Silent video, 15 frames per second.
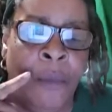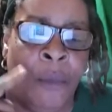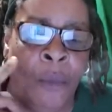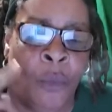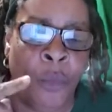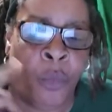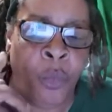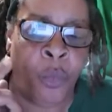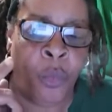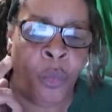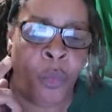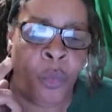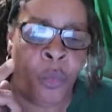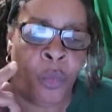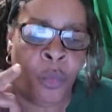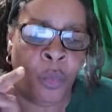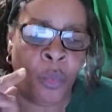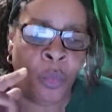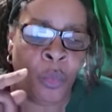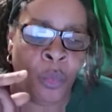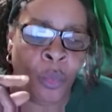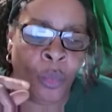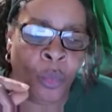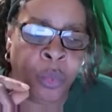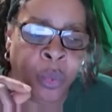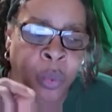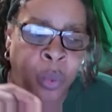(silence)